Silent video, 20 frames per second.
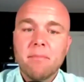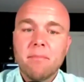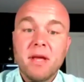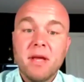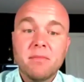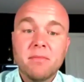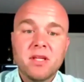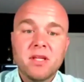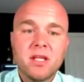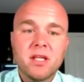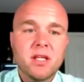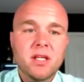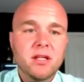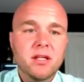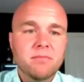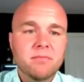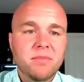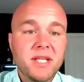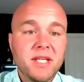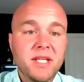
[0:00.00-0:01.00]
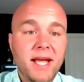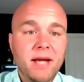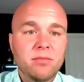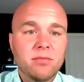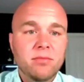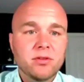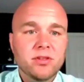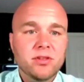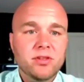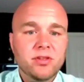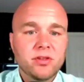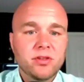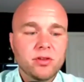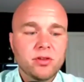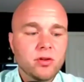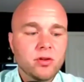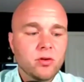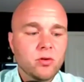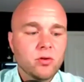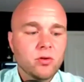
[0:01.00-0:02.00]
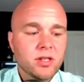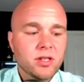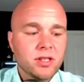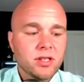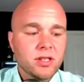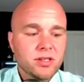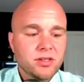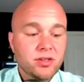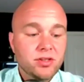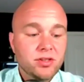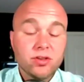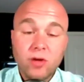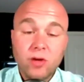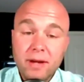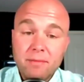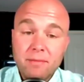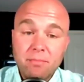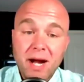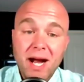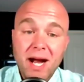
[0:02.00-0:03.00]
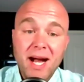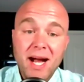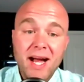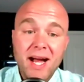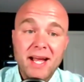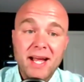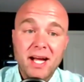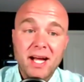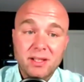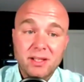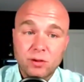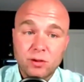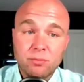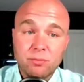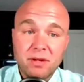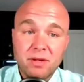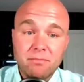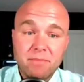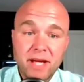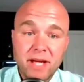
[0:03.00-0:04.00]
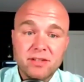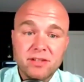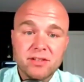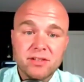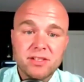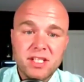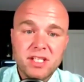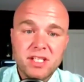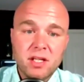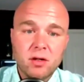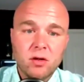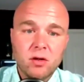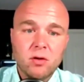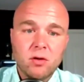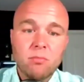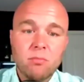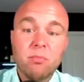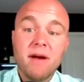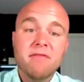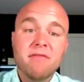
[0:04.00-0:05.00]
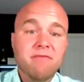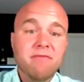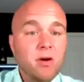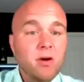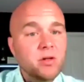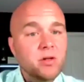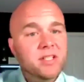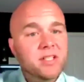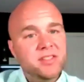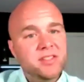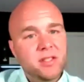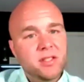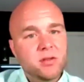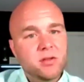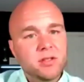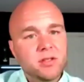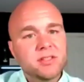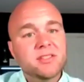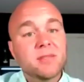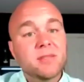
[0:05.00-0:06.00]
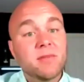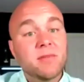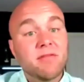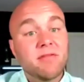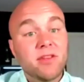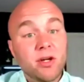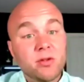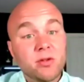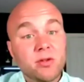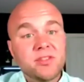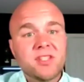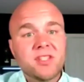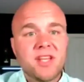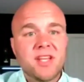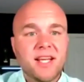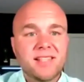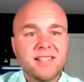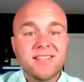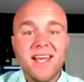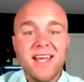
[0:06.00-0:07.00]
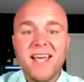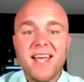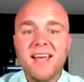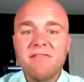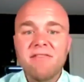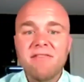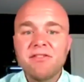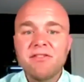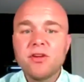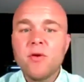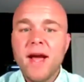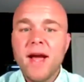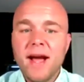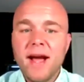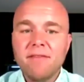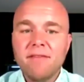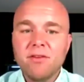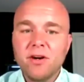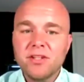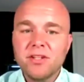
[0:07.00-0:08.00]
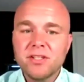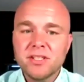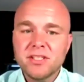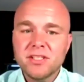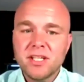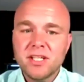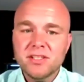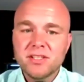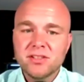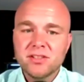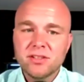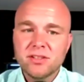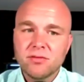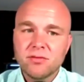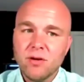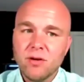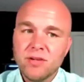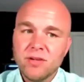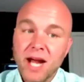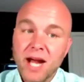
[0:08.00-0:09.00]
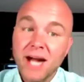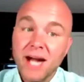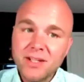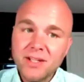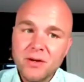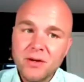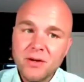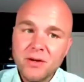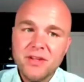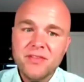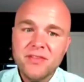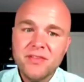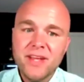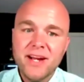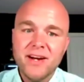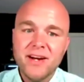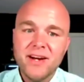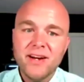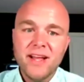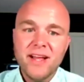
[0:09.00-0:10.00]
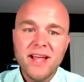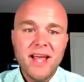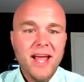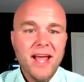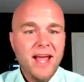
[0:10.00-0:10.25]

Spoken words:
maybe be able to scrape by a little bit better deal by focusing on some of those things? If you have all your ducks in a row, not go in there